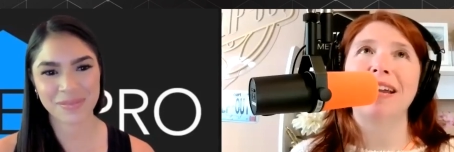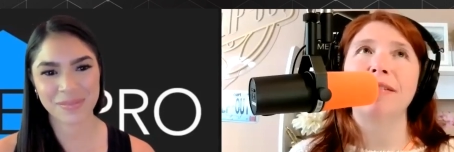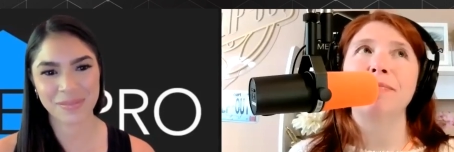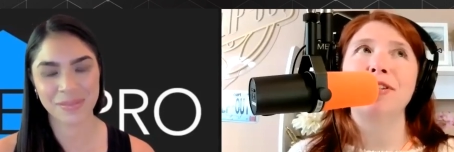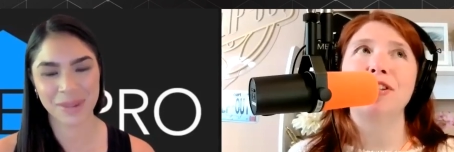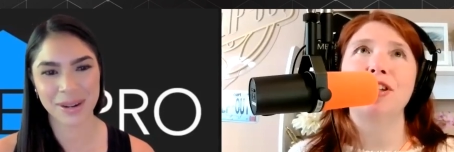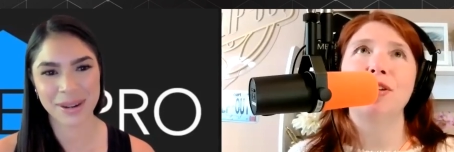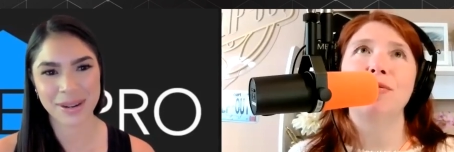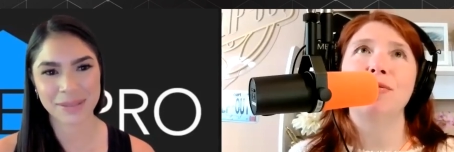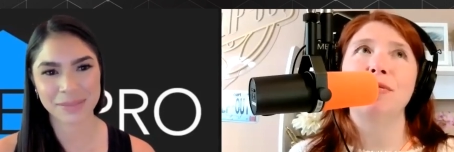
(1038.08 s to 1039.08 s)
Speaker 1: it comes
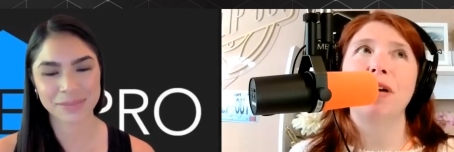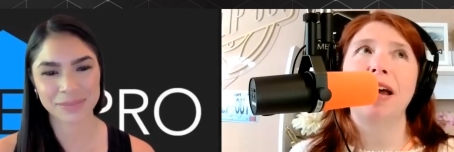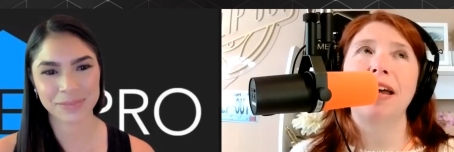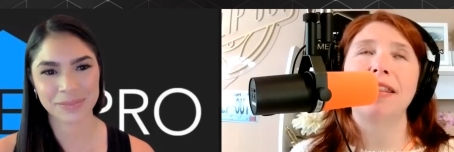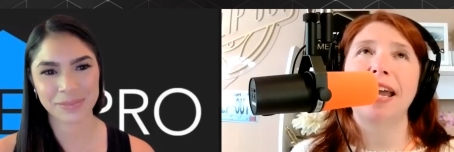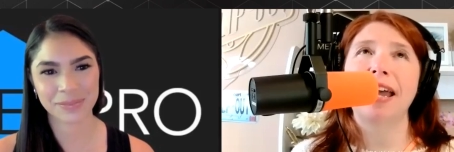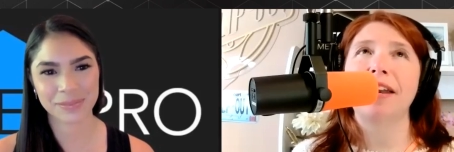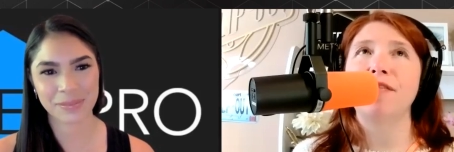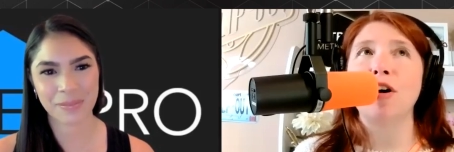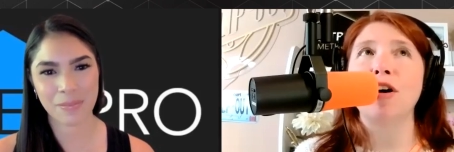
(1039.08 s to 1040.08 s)
to uh, that kind
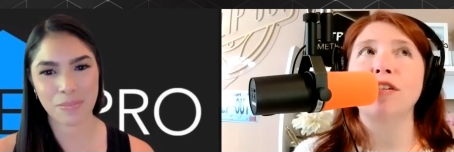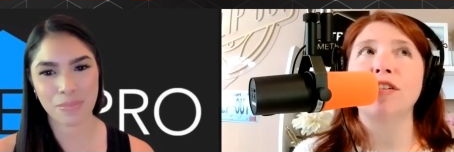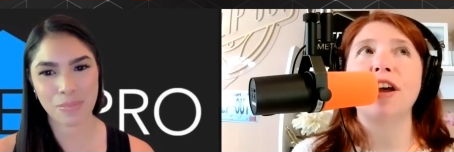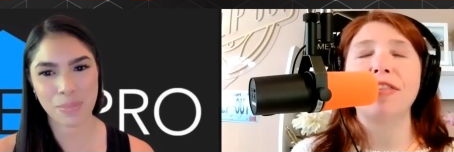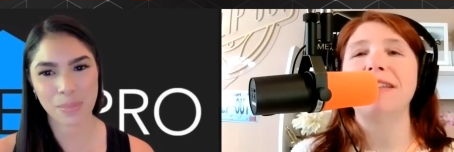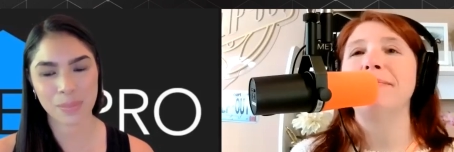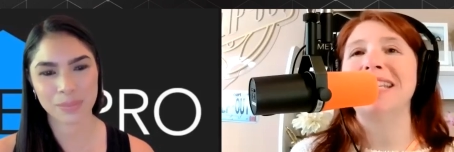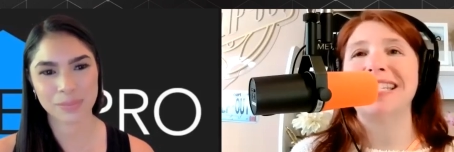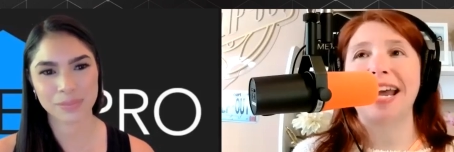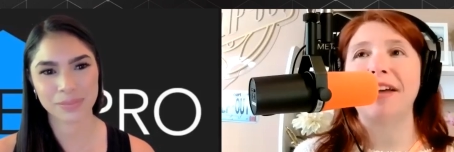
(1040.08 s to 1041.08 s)
of all or nothing
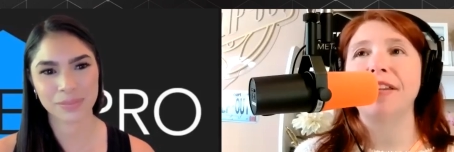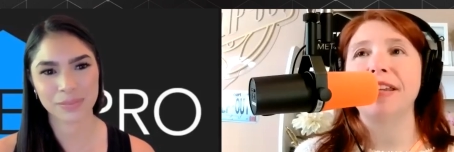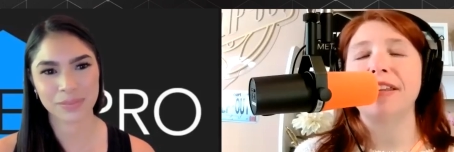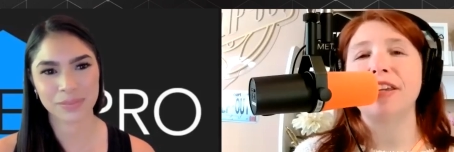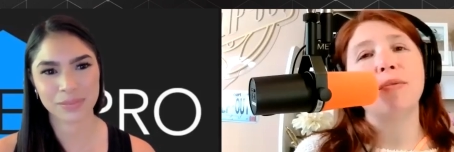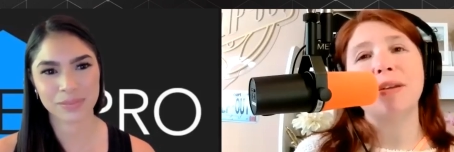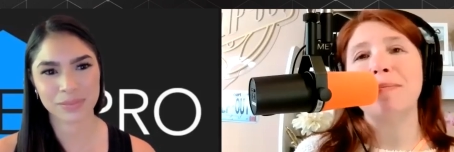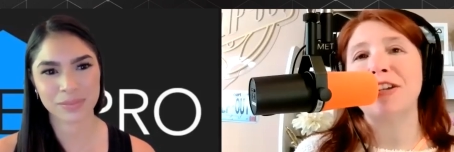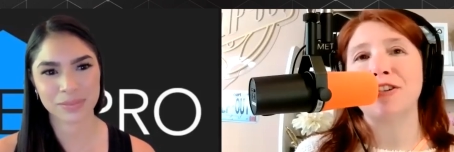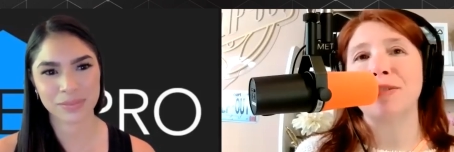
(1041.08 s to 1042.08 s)
mentality that you want to
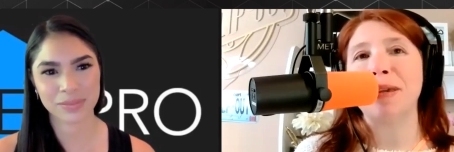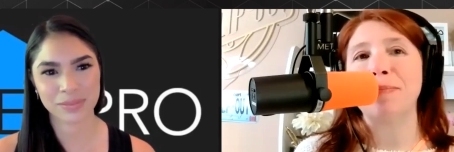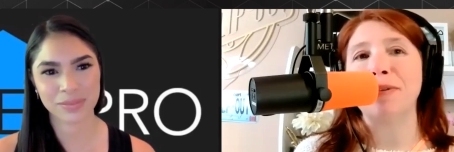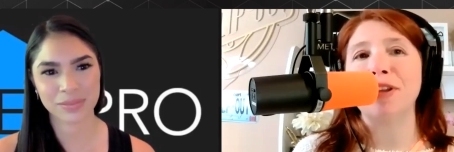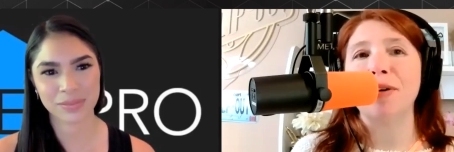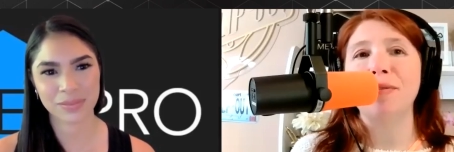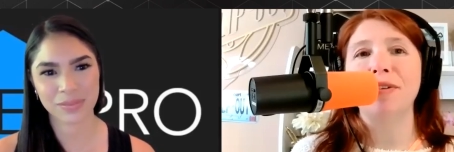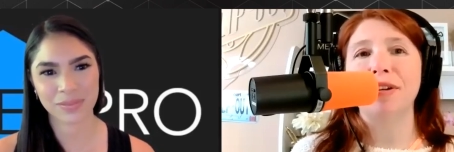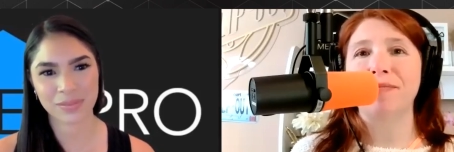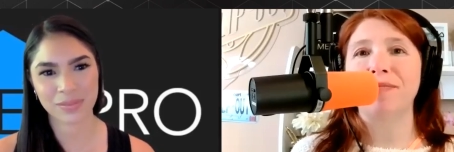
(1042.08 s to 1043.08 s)
make sure people know?
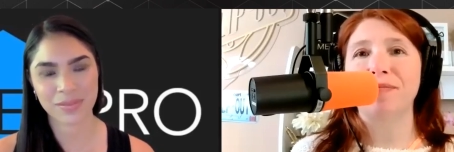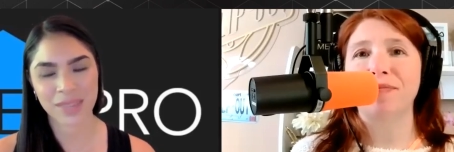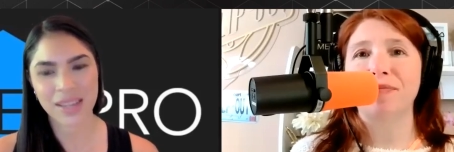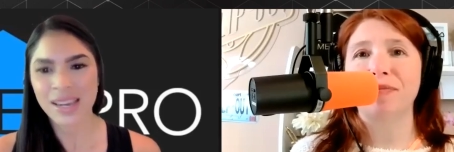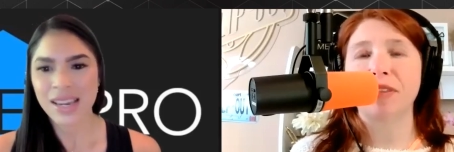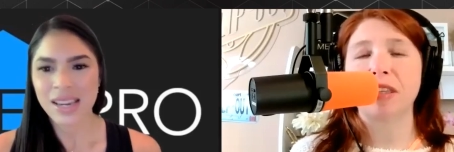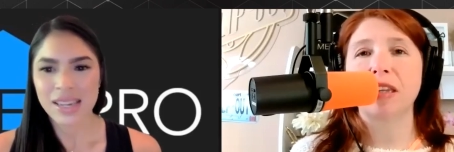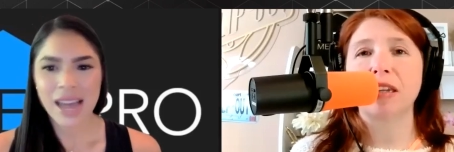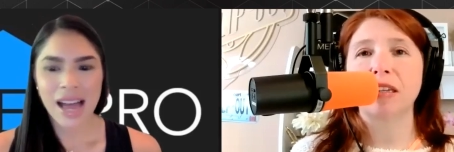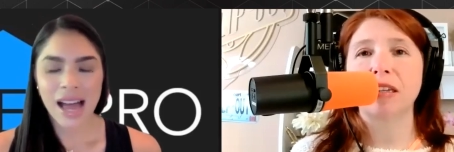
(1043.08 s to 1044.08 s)

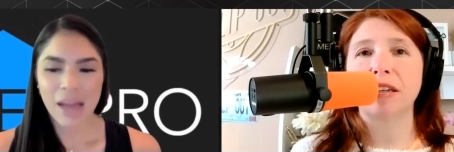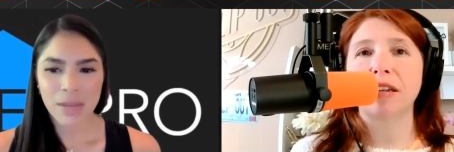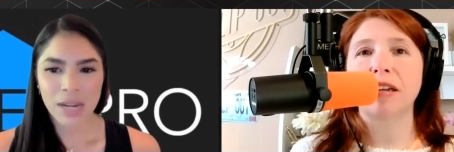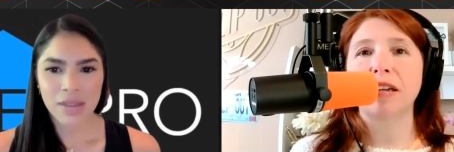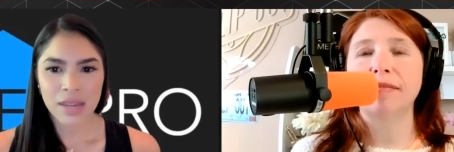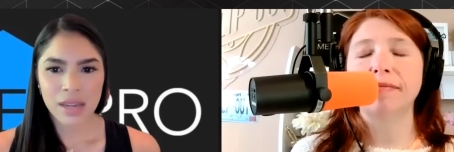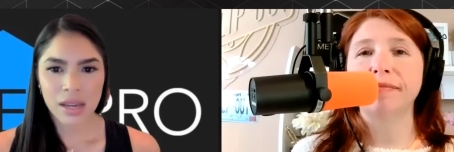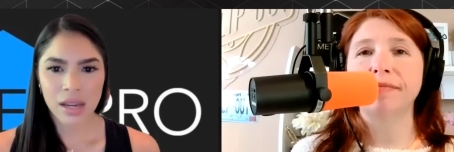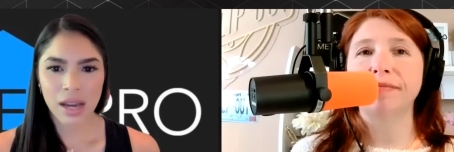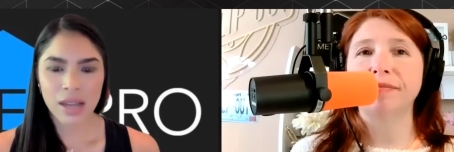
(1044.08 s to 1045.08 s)
Speaker 2: Yeah, I mean, I
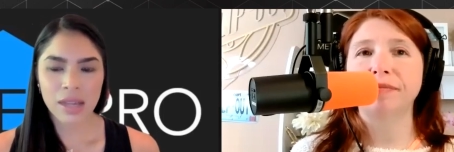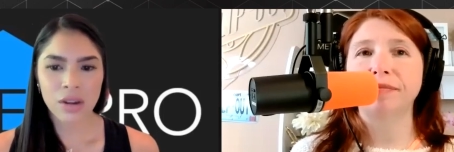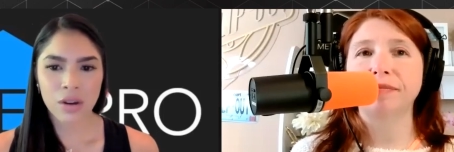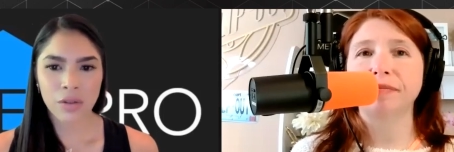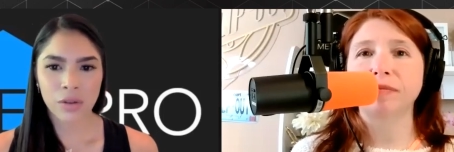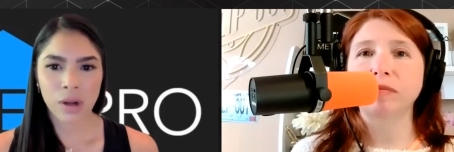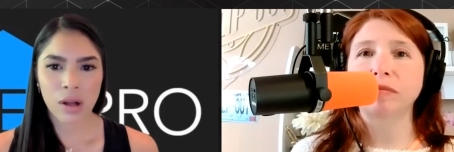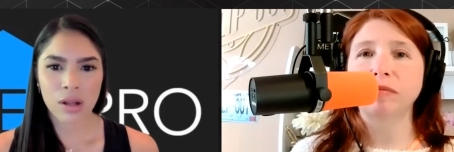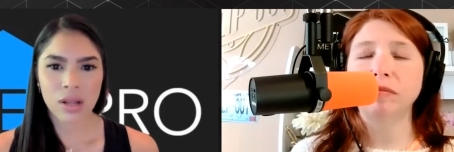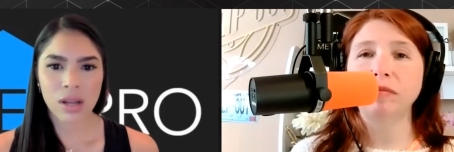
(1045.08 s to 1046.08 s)
think I think
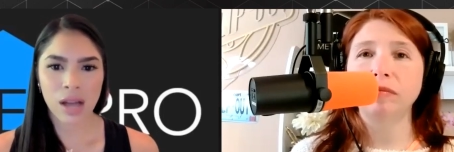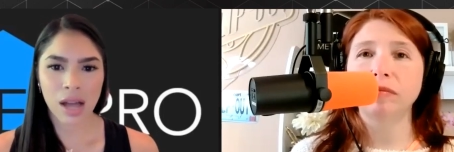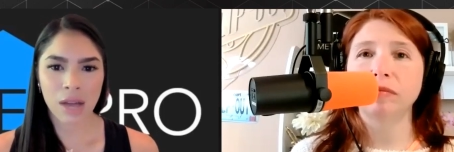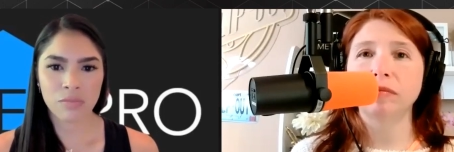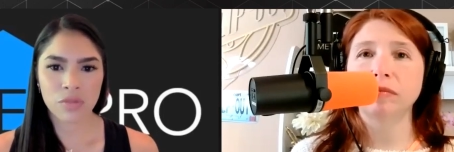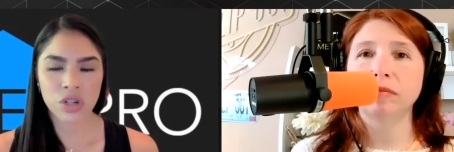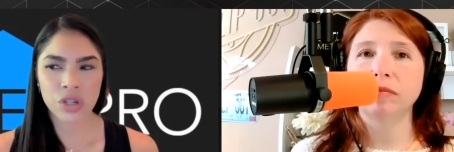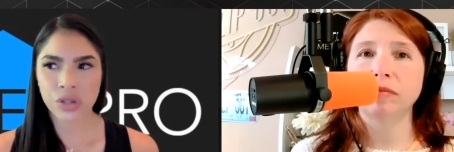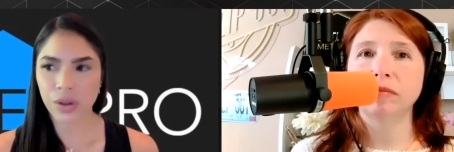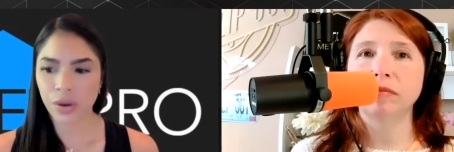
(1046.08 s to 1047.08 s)
overall, um,
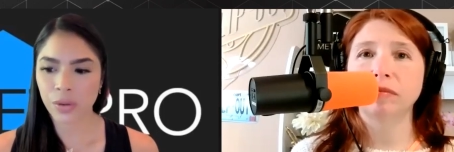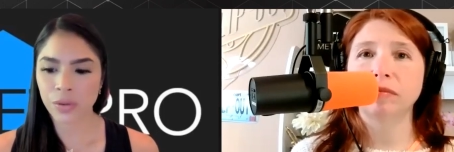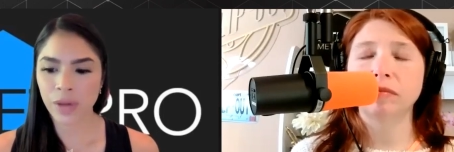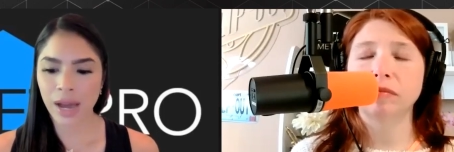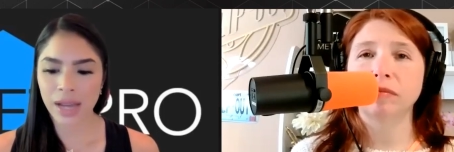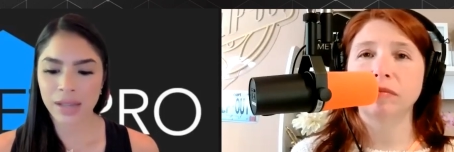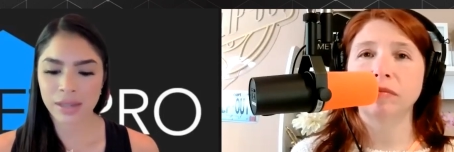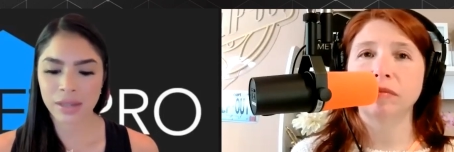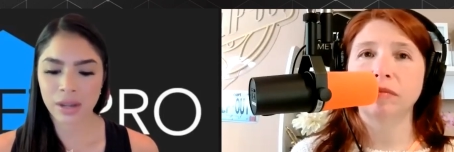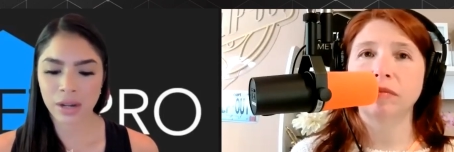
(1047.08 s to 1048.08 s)
just know
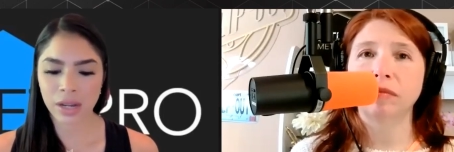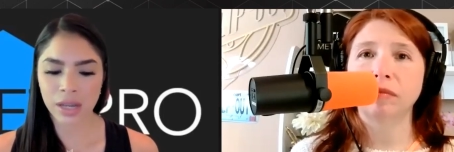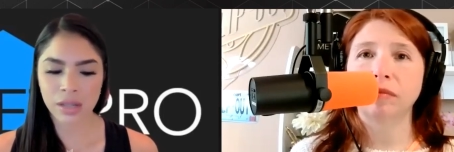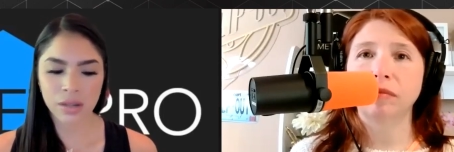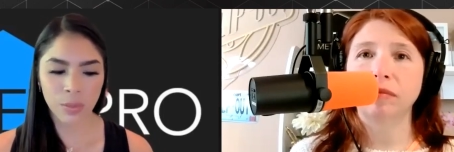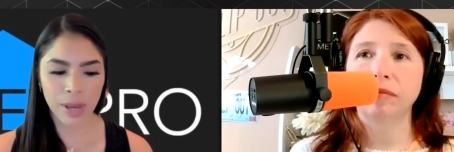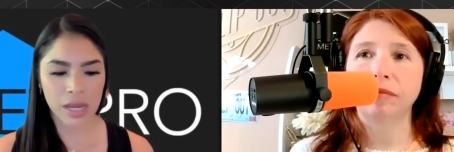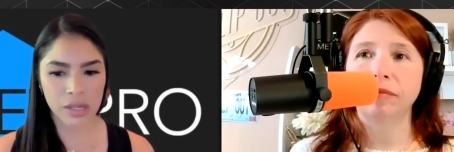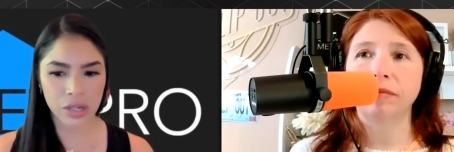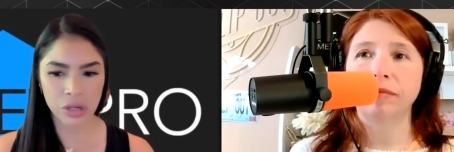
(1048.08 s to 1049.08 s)
that there is a
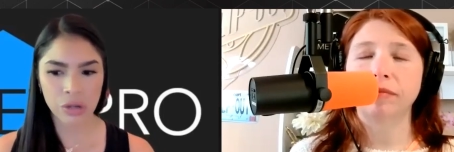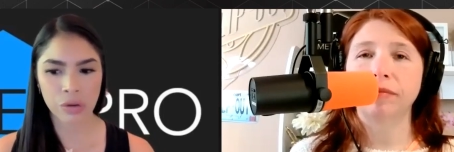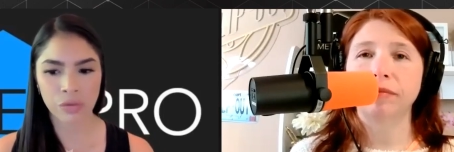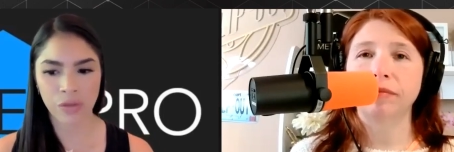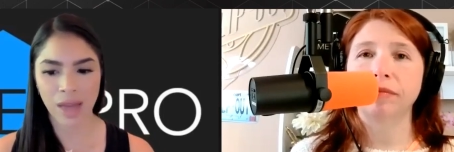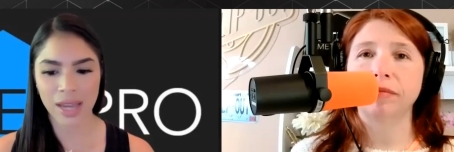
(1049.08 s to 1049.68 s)
way to